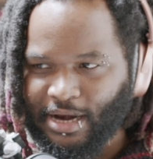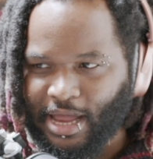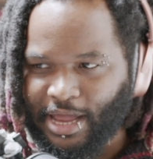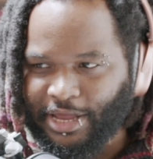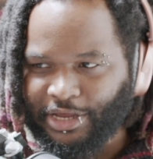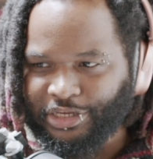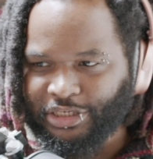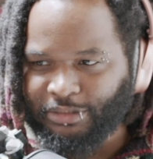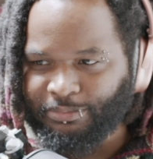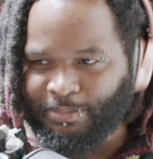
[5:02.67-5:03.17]

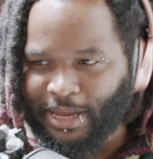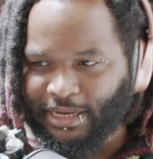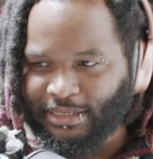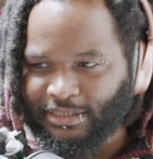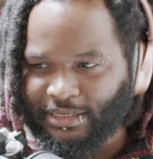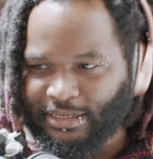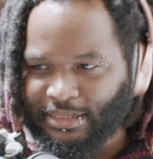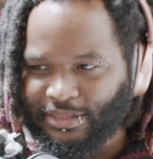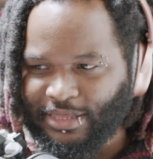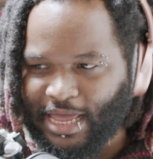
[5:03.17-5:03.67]
I
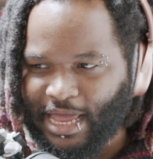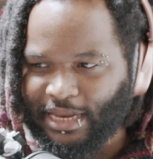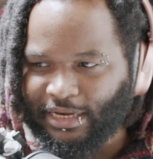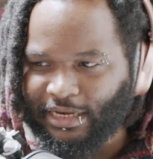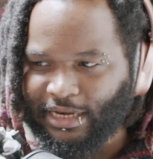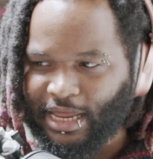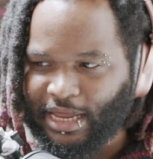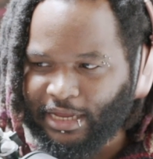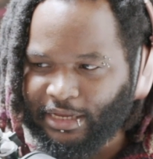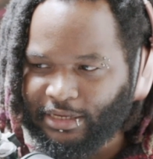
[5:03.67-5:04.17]
expected
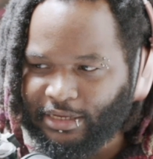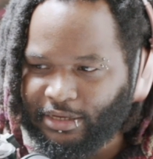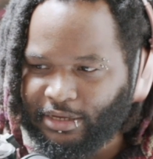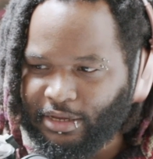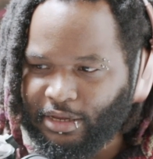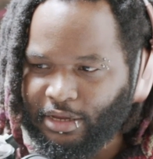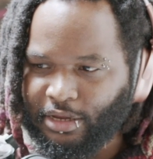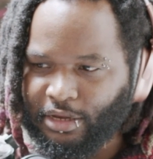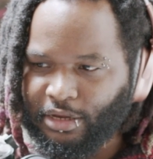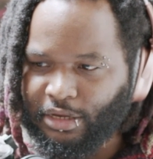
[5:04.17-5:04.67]
that like,
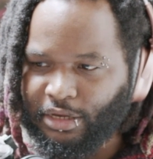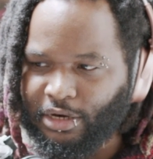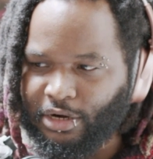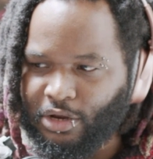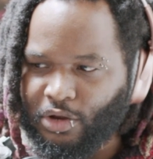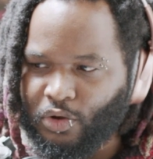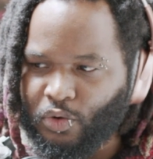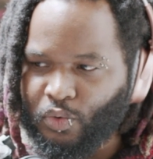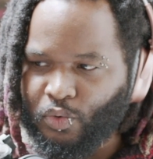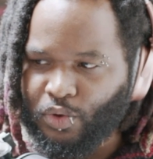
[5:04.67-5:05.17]

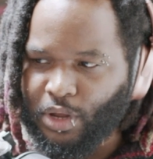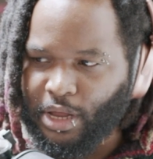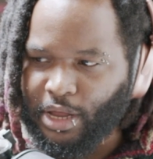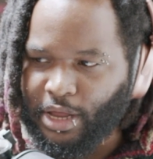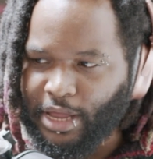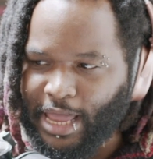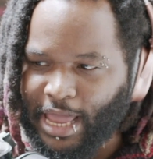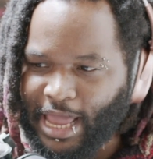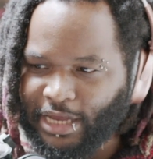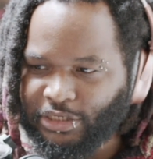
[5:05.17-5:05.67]

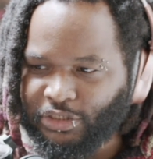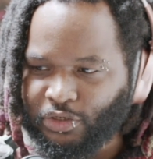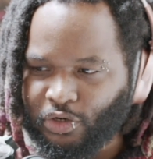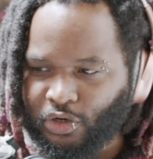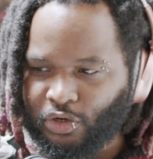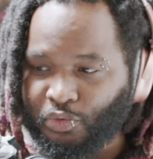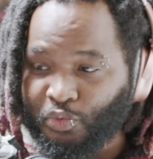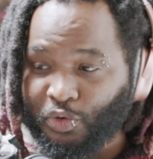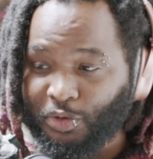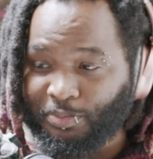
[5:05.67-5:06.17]

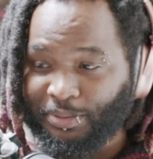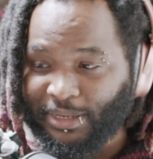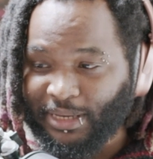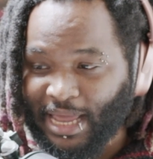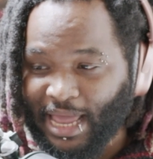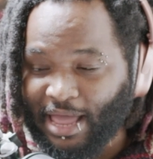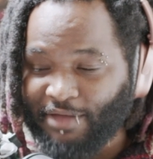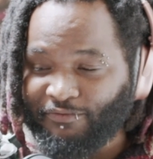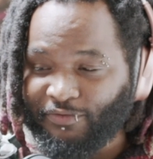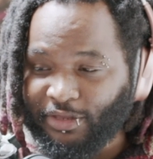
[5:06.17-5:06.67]
Exerd would be
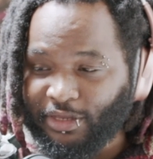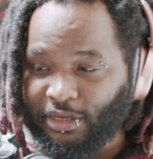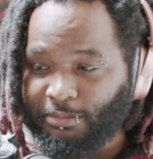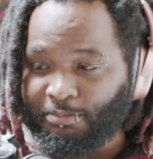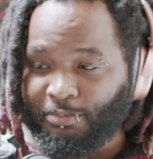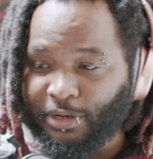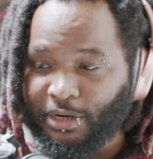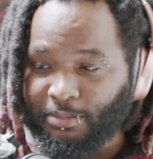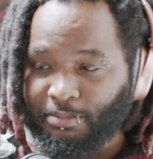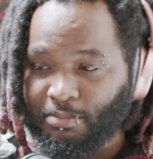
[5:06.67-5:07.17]
heavy,
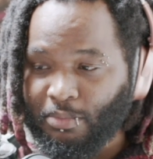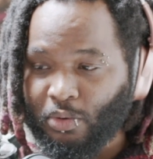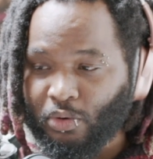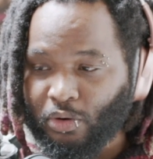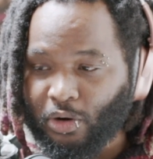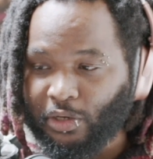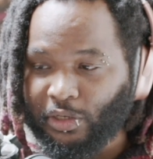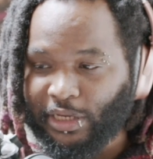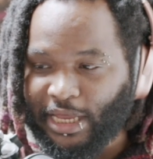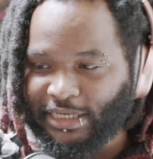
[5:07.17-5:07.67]
but
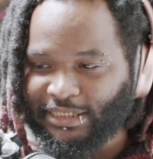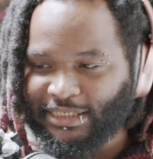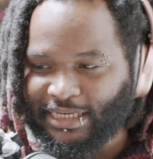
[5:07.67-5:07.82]
more or less